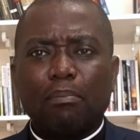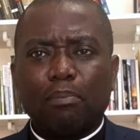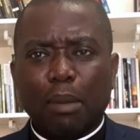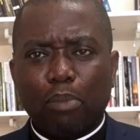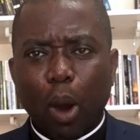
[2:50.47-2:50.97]

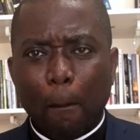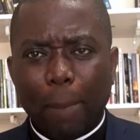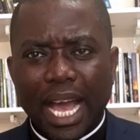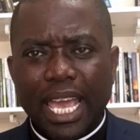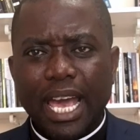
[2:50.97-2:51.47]
me
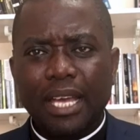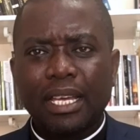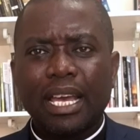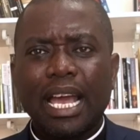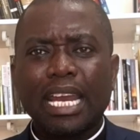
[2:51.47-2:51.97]
bompaye
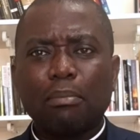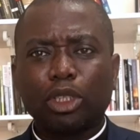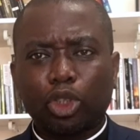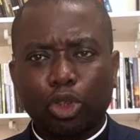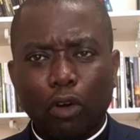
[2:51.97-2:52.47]
and I'm a
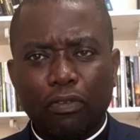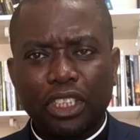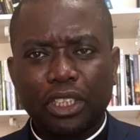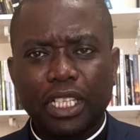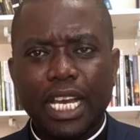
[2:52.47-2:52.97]
true
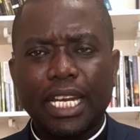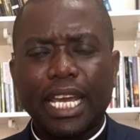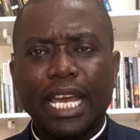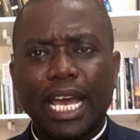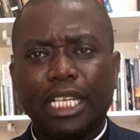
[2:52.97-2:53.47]
vision here
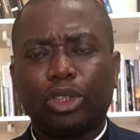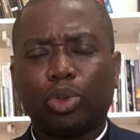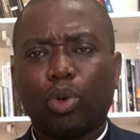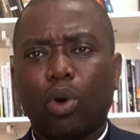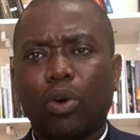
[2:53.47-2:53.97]
then at the
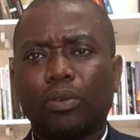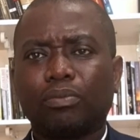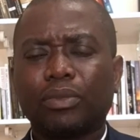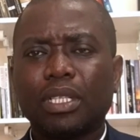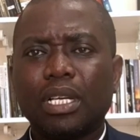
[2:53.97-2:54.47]
to ho.
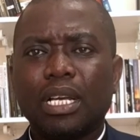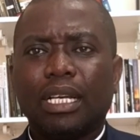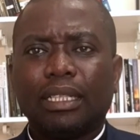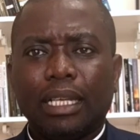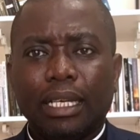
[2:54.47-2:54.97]

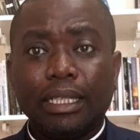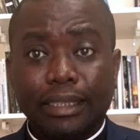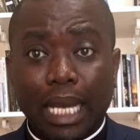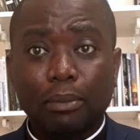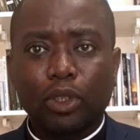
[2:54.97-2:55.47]
In
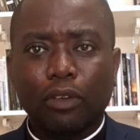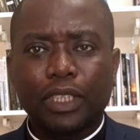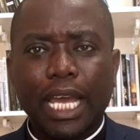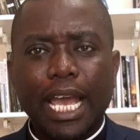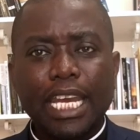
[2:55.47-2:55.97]
terms of
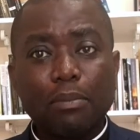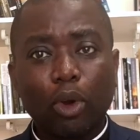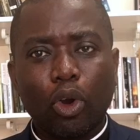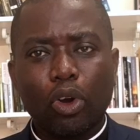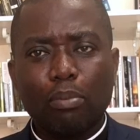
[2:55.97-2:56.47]
say enim
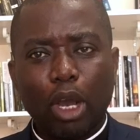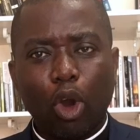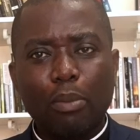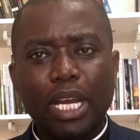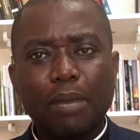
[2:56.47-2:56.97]
ko no me
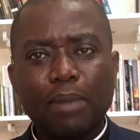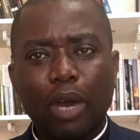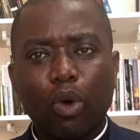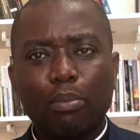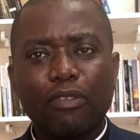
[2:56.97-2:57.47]
come nim e
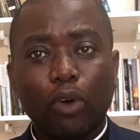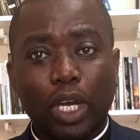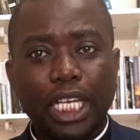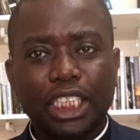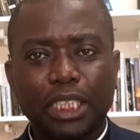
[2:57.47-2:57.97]
wo me
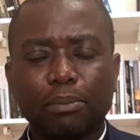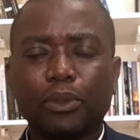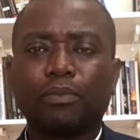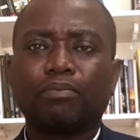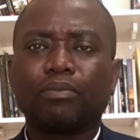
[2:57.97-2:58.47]
vocation mu.
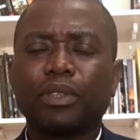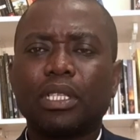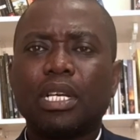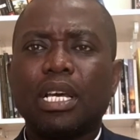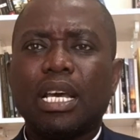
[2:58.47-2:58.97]

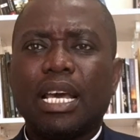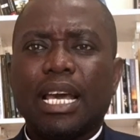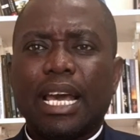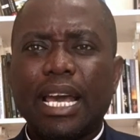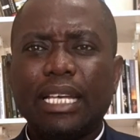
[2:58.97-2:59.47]

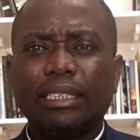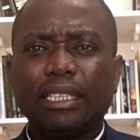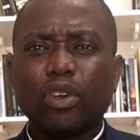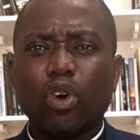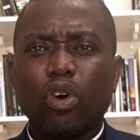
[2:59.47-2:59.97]
And
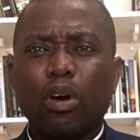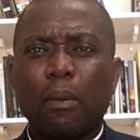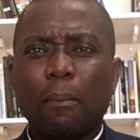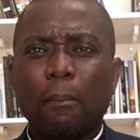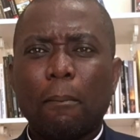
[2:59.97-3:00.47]
no
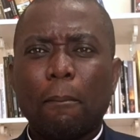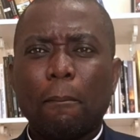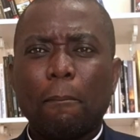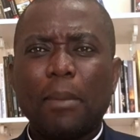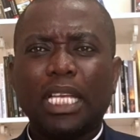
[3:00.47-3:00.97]

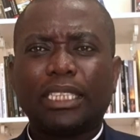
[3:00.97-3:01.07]
me